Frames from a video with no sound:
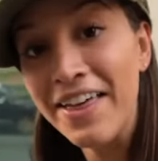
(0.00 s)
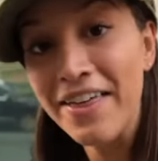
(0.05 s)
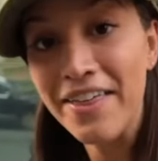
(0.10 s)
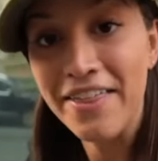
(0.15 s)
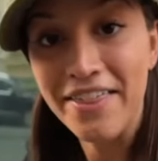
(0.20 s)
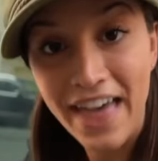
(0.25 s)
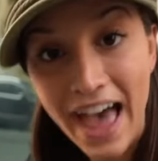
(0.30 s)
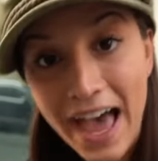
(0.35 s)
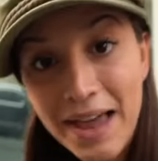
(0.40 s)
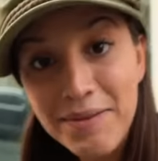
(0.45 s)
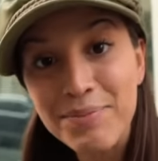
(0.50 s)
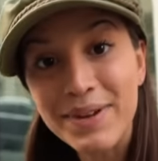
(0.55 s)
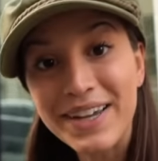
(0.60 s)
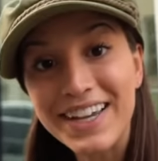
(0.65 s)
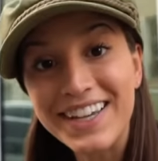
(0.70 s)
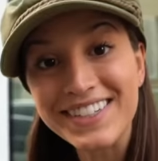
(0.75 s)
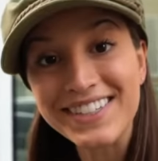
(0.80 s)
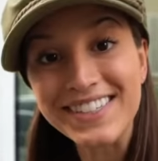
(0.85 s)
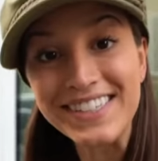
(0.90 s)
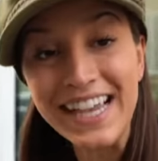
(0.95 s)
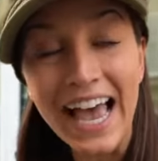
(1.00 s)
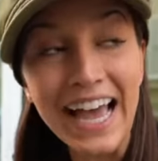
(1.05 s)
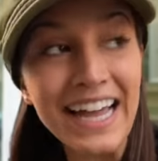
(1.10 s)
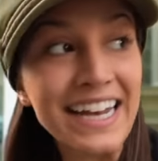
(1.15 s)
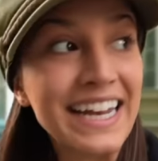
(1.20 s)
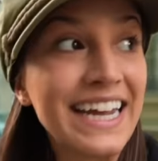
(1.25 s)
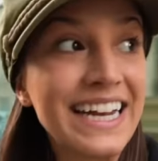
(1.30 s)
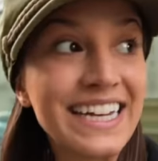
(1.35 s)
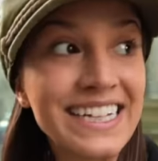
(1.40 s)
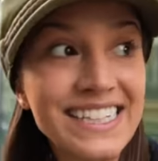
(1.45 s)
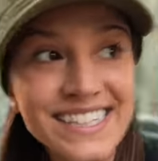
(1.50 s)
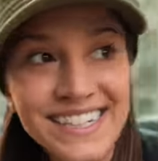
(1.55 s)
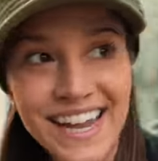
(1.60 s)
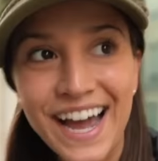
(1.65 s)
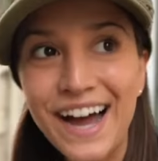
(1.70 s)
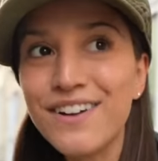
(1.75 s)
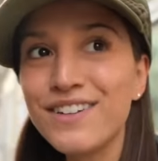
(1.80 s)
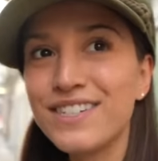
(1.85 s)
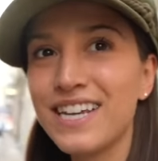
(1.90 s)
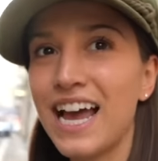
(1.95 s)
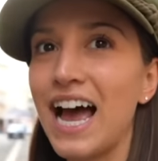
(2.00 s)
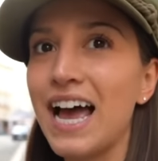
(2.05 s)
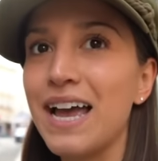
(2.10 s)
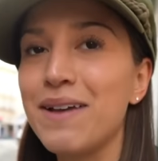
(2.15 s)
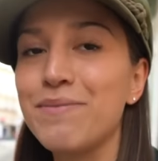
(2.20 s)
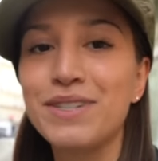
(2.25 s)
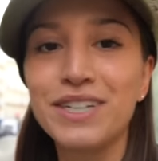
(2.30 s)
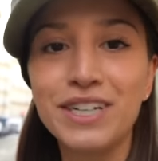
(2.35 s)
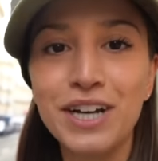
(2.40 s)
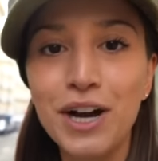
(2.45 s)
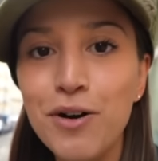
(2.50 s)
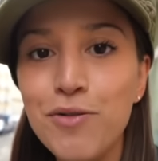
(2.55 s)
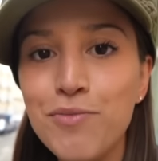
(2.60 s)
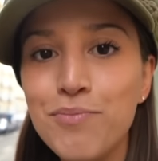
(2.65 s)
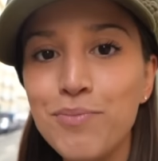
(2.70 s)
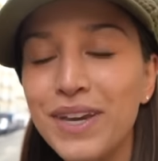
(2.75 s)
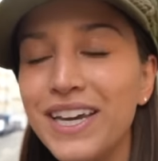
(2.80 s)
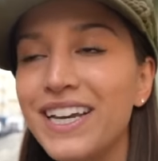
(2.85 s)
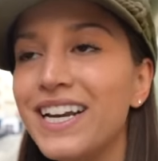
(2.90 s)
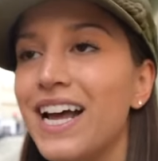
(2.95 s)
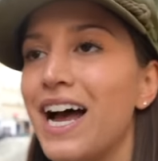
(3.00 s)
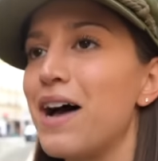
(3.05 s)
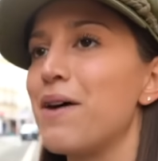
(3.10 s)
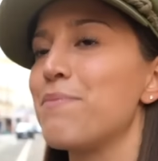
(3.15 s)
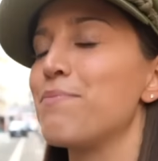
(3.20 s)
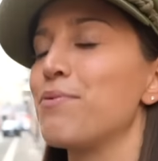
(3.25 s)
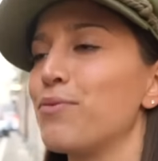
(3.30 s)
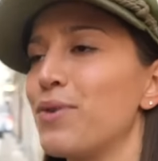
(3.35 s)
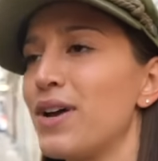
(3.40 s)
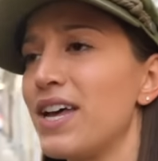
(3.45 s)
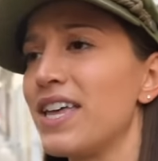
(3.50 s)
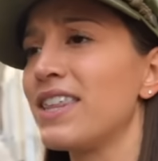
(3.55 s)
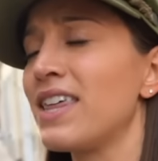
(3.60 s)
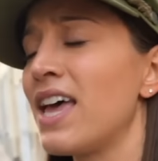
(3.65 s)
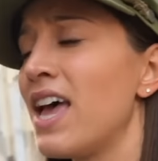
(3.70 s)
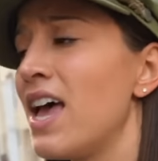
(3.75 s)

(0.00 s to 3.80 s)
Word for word: that being said, it is now time to go meet up with